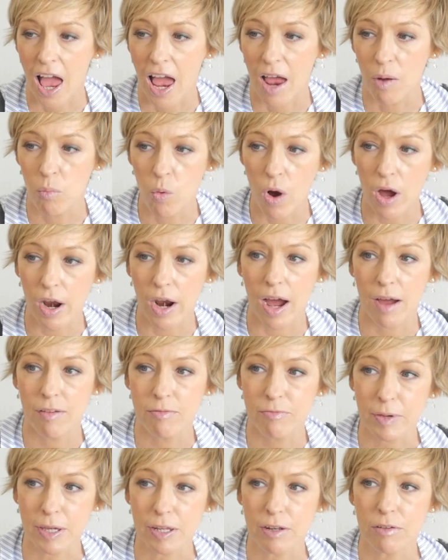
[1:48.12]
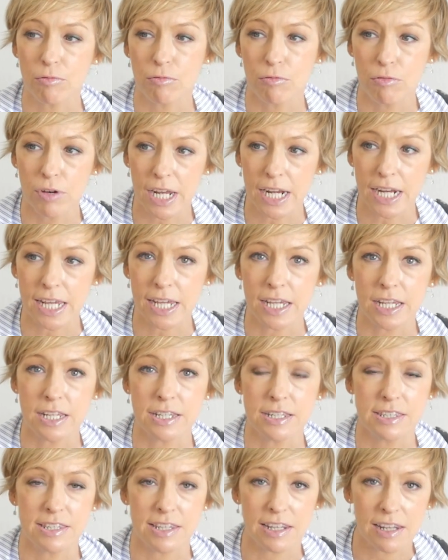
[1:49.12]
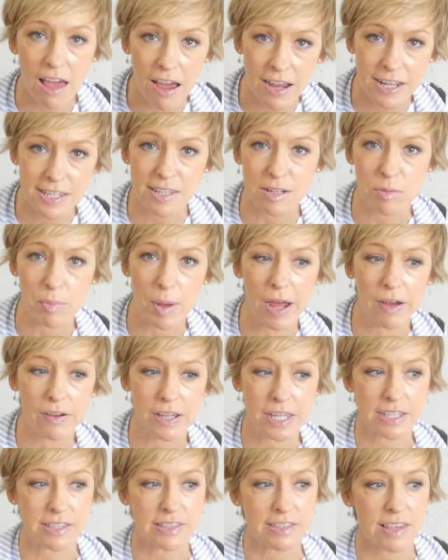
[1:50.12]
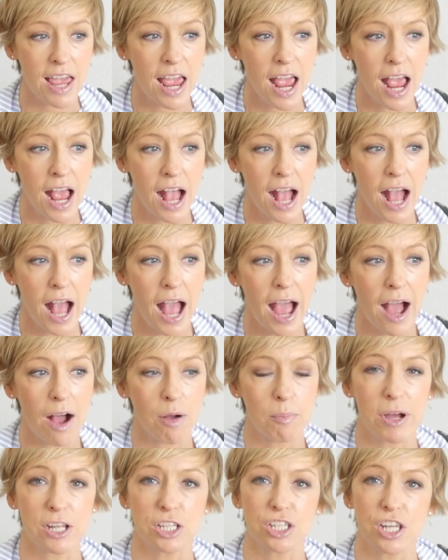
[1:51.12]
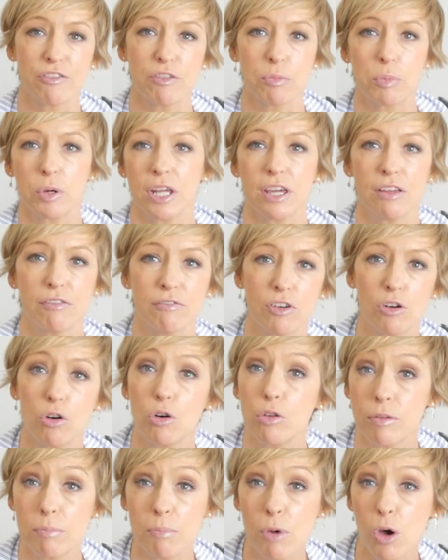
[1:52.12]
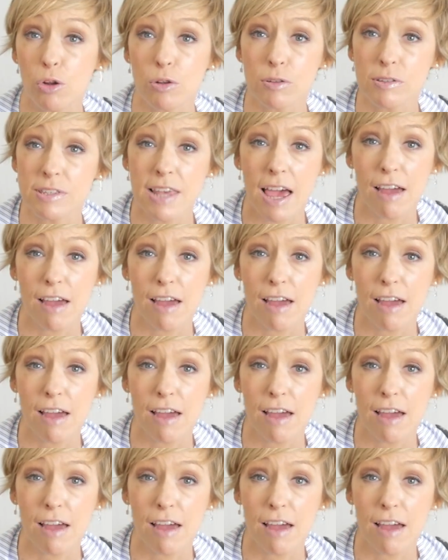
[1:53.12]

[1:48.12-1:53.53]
And what I've been really delighted about is how much everybody, all the models